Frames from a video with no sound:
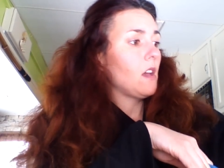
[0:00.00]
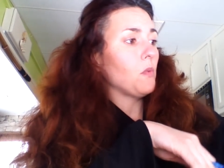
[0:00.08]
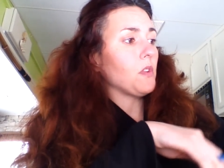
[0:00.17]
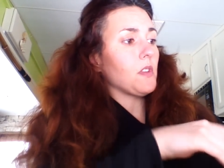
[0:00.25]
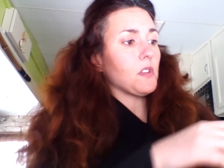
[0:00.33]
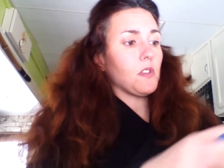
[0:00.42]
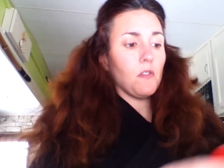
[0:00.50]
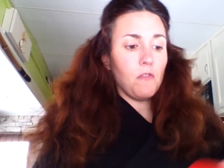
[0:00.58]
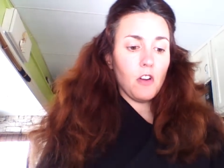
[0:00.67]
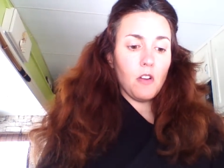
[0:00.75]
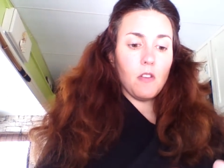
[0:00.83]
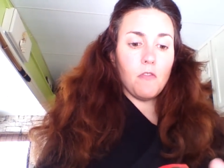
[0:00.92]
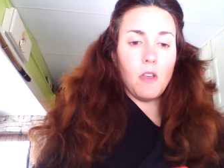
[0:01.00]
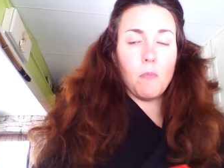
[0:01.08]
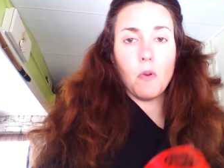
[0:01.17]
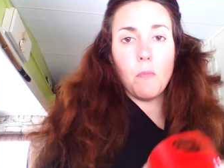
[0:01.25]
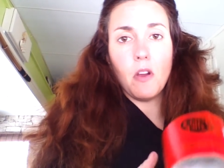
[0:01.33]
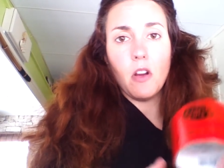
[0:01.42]
with this
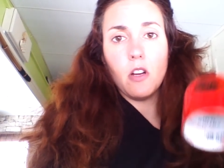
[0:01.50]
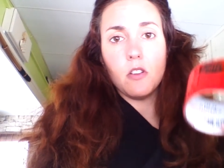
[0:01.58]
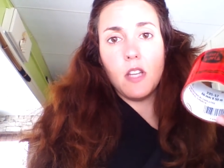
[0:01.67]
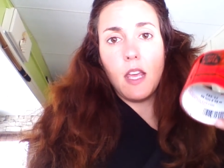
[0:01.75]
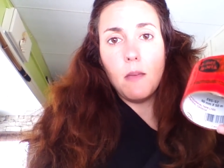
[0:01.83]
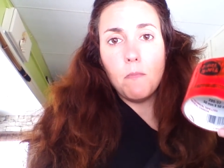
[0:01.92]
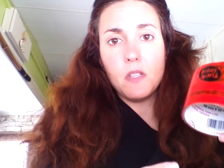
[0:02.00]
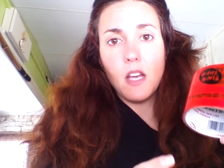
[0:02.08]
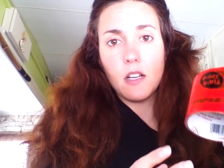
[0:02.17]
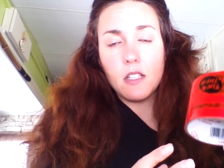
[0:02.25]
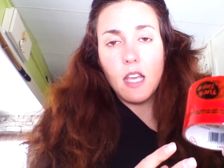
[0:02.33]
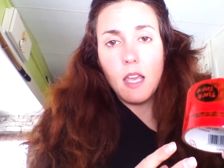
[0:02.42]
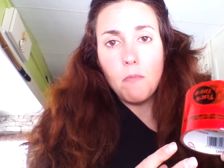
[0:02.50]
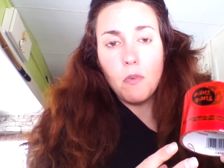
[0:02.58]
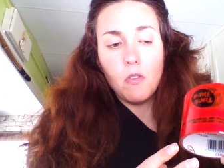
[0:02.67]
vapor barrier tape, tuck tape,